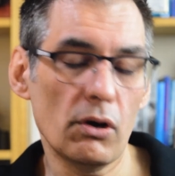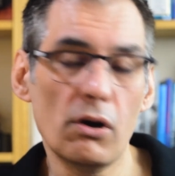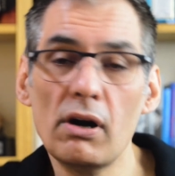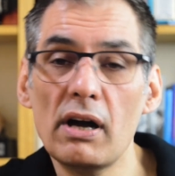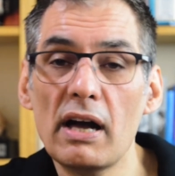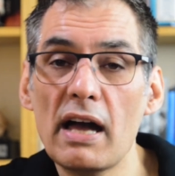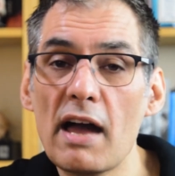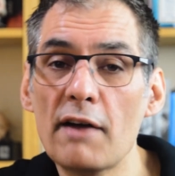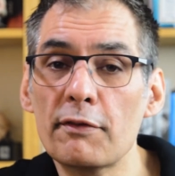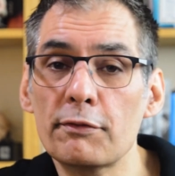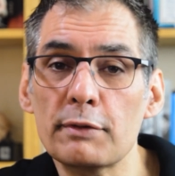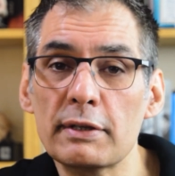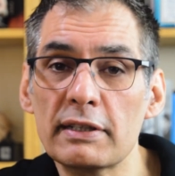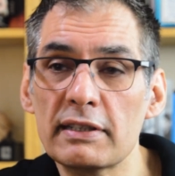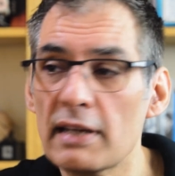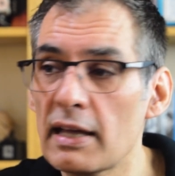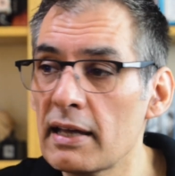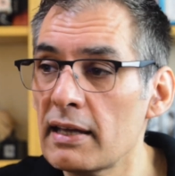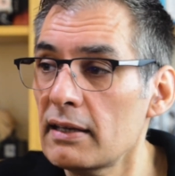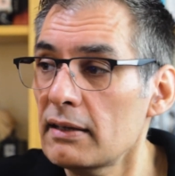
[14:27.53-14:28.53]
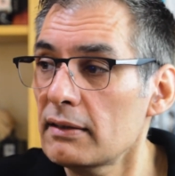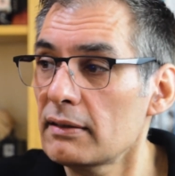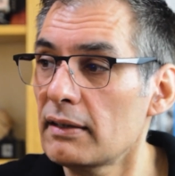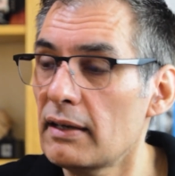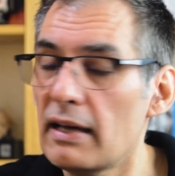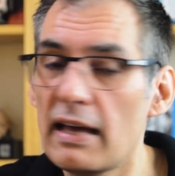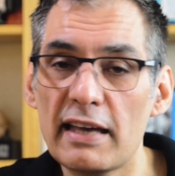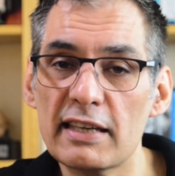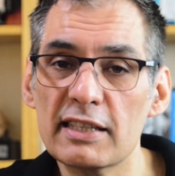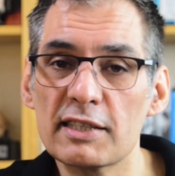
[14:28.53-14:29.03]
or everyday
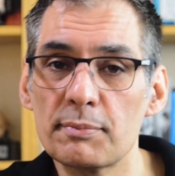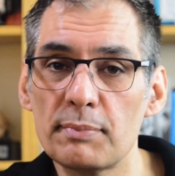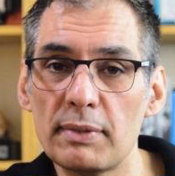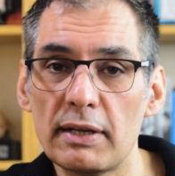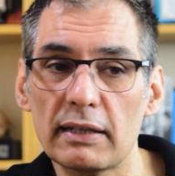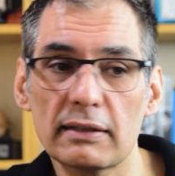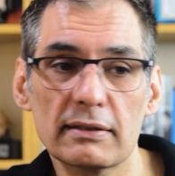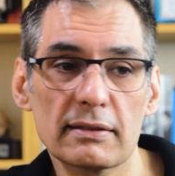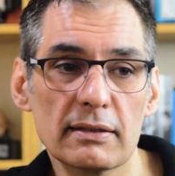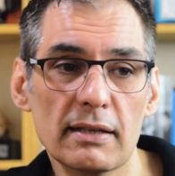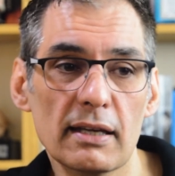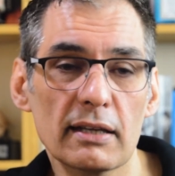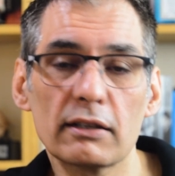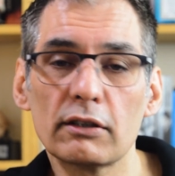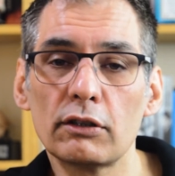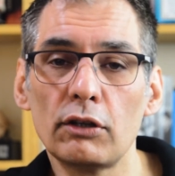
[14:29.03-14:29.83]
aspects like